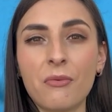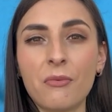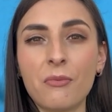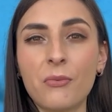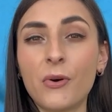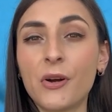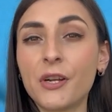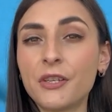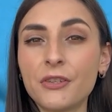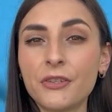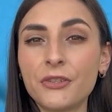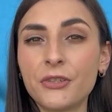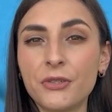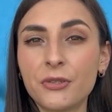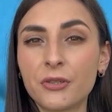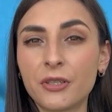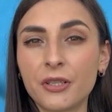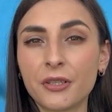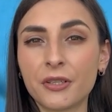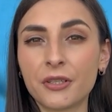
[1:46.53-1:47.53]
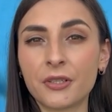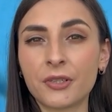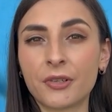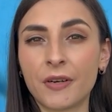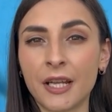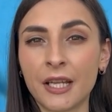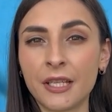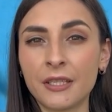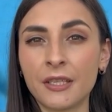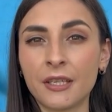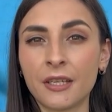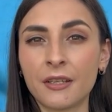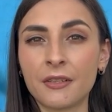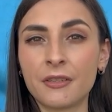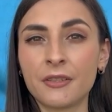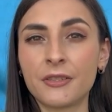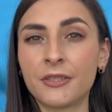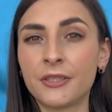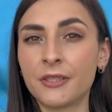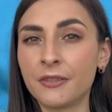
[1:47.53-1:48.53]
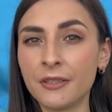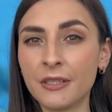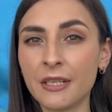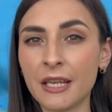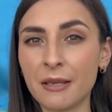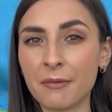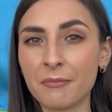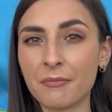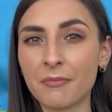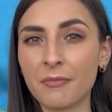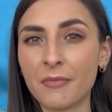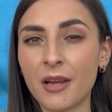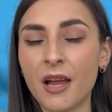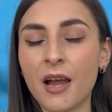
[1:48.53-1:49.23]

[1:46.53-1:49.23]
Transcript: What is your Ukrainian surname?